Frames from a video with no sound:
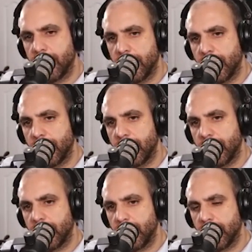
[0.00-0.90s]

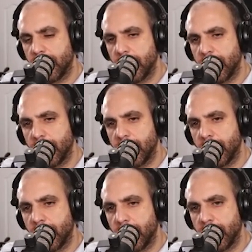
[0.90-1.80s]

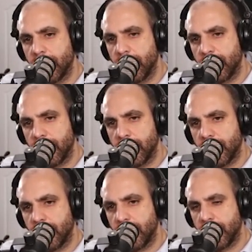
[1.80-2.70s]

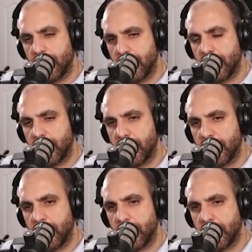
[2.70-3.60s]

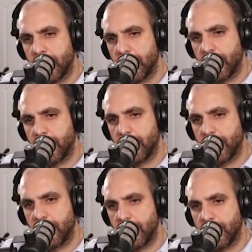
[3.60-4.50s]

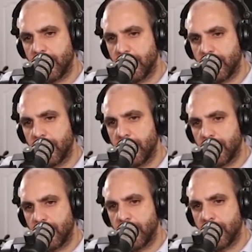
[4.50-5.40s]
[no speech]